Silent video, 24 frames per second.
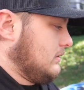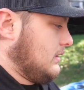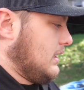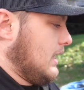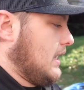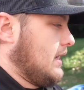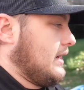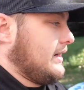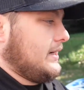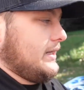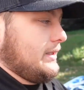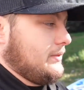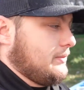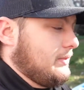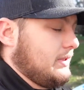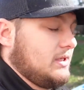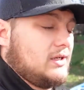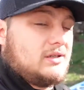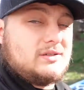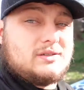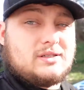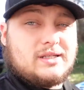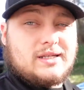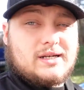I went
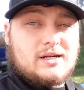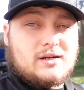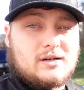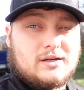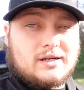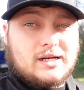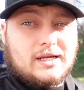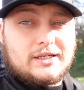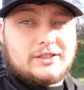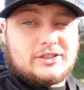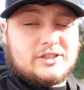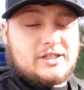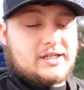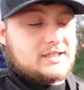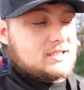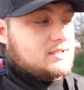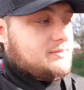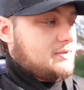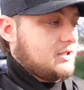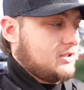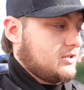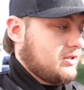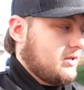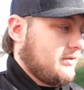under there and I checked to
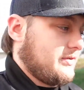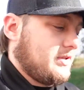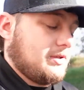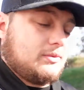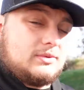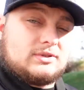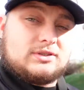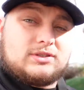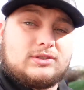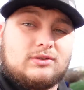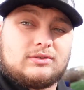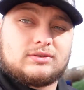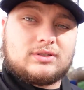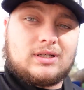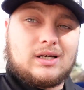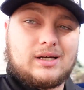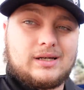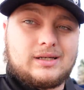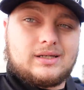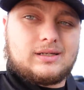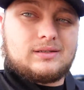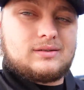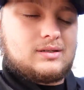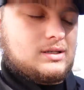make sure everything was still
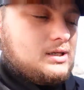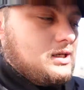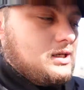tight